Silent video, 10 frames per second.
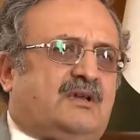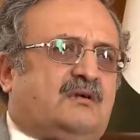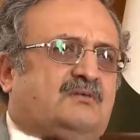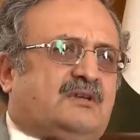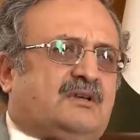
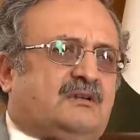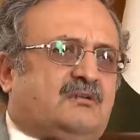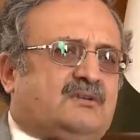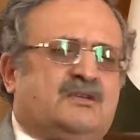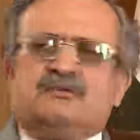Council
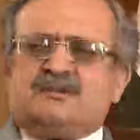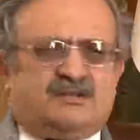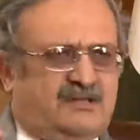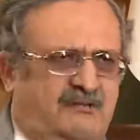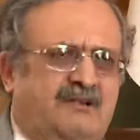resolutions, which are
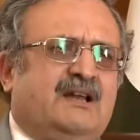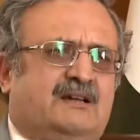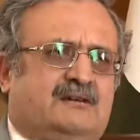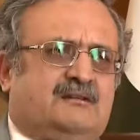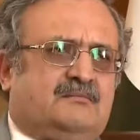still
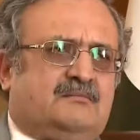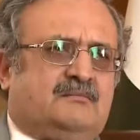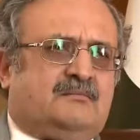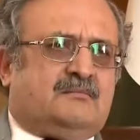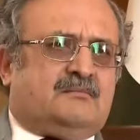valid.
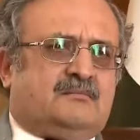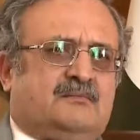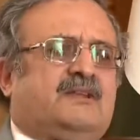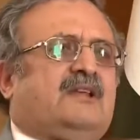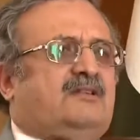
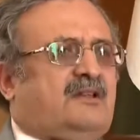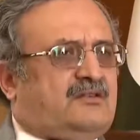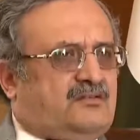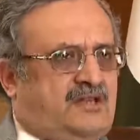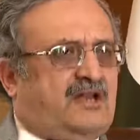They
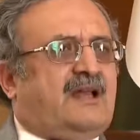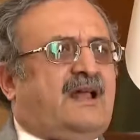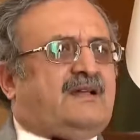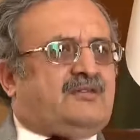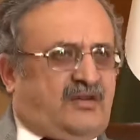still
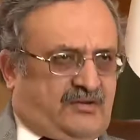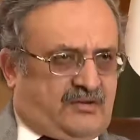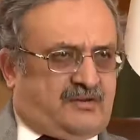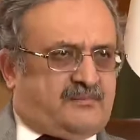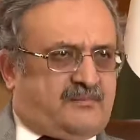
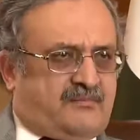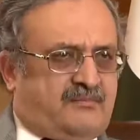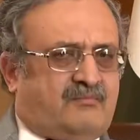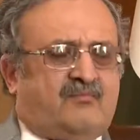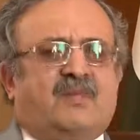exist.
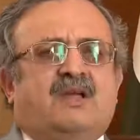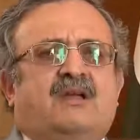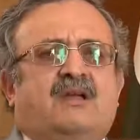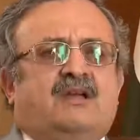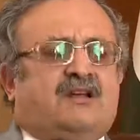
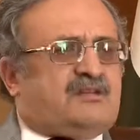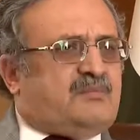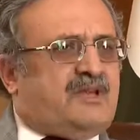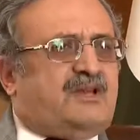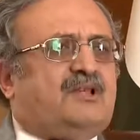
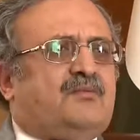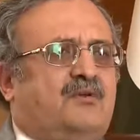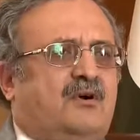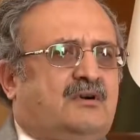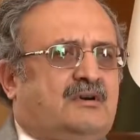Kashmiris
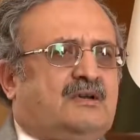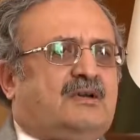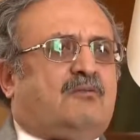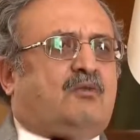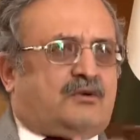want
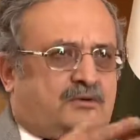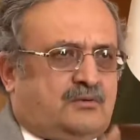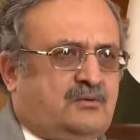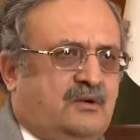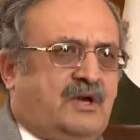what
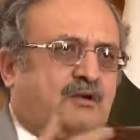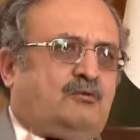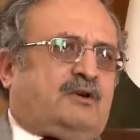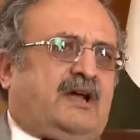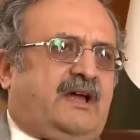you and
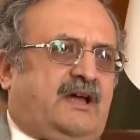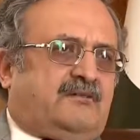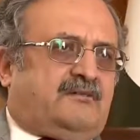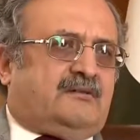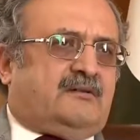what I
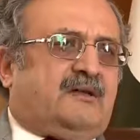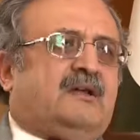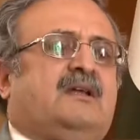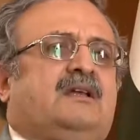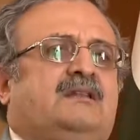have,
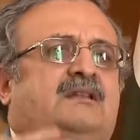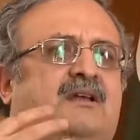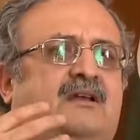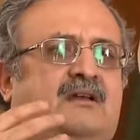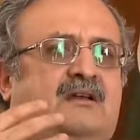
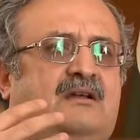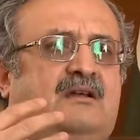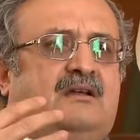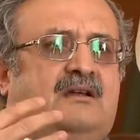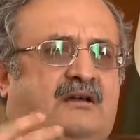their
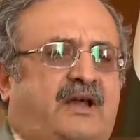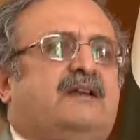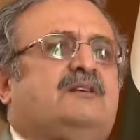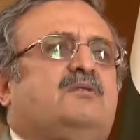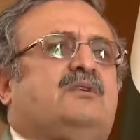
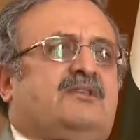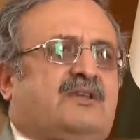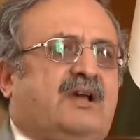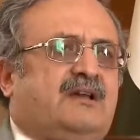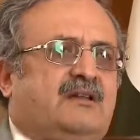right to
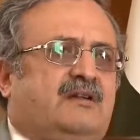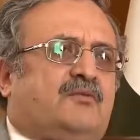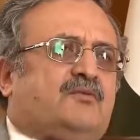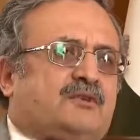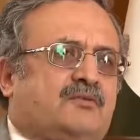decide their
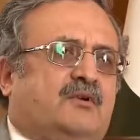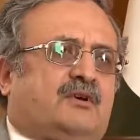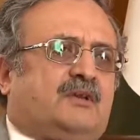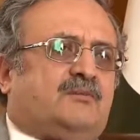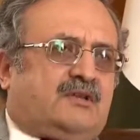future for
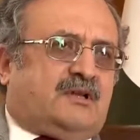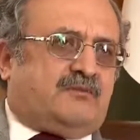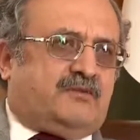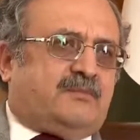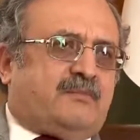
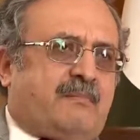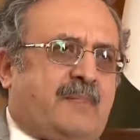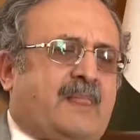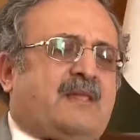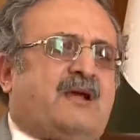themselves.
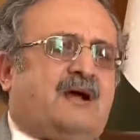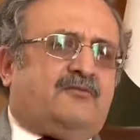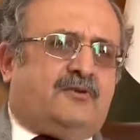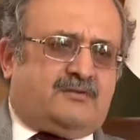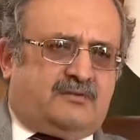
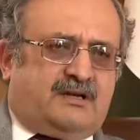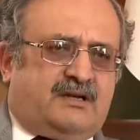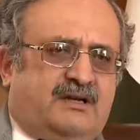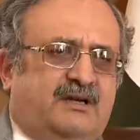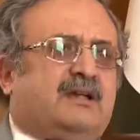
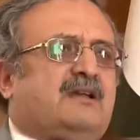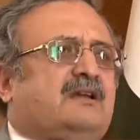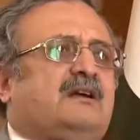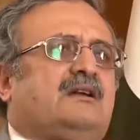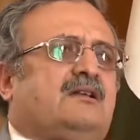Unfortunately,
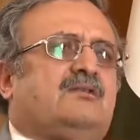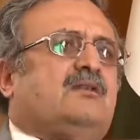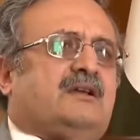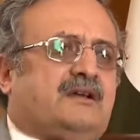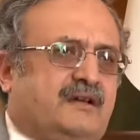India does
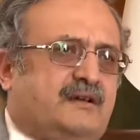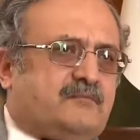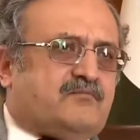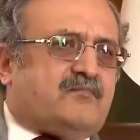not agree.